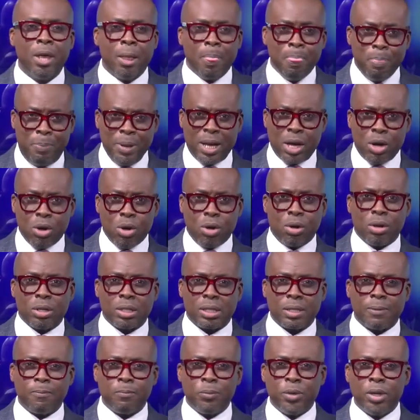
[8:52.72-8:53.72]

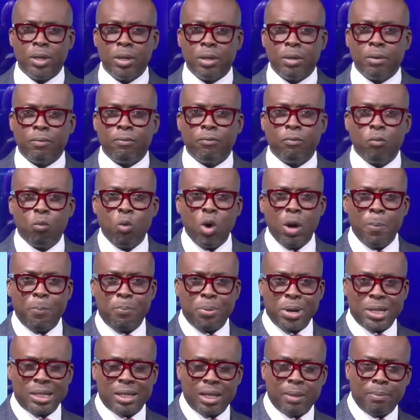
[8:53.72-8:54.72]
Because what
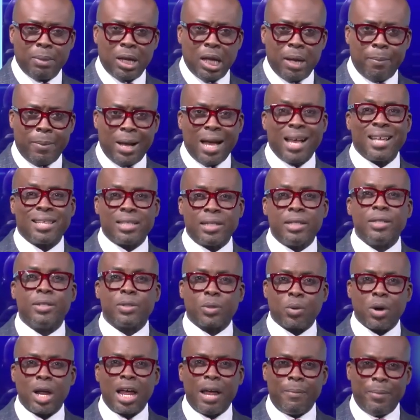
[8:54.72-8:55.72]
President Mahama has
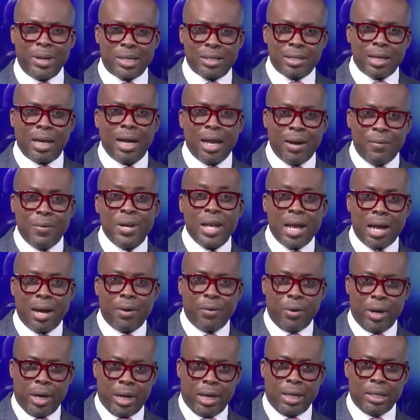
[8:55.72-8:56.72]
described, the salary
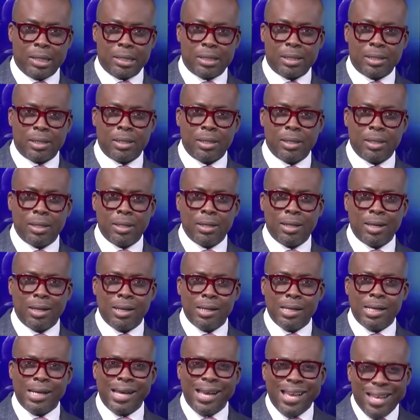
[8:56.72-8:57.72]
arrears,
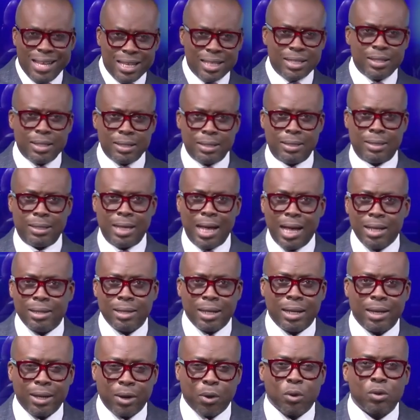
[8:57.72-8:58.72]
is
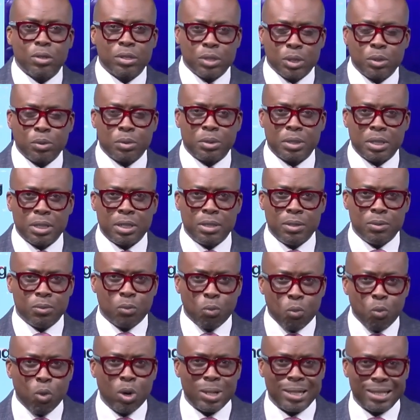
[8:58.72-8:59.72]
under the Constitution
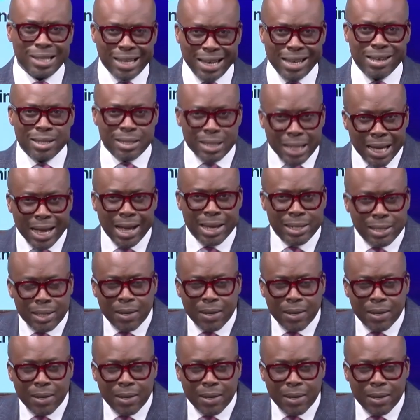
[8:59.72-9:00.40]
what is ex